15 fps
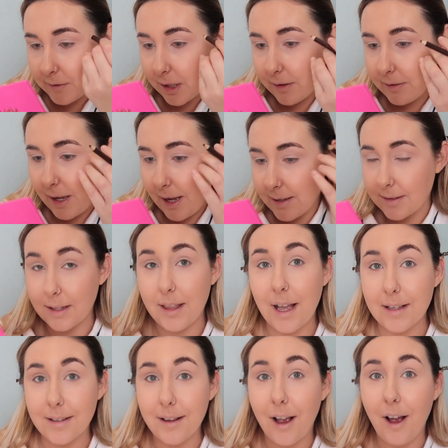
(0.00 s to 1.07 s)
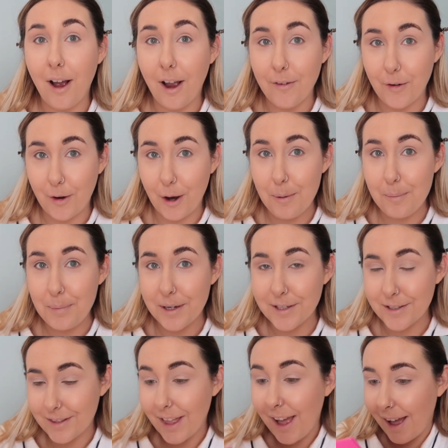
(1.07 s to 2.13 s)
done that, so I've
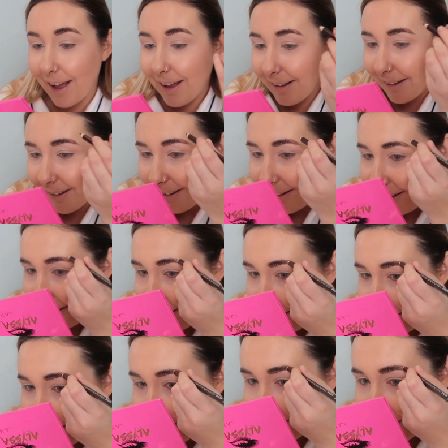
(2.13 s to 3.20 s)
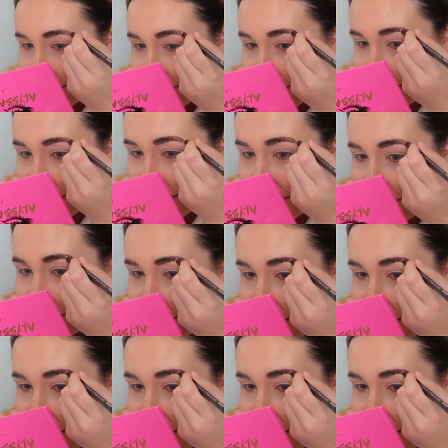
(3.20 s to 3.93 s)
accomplished that, which is good.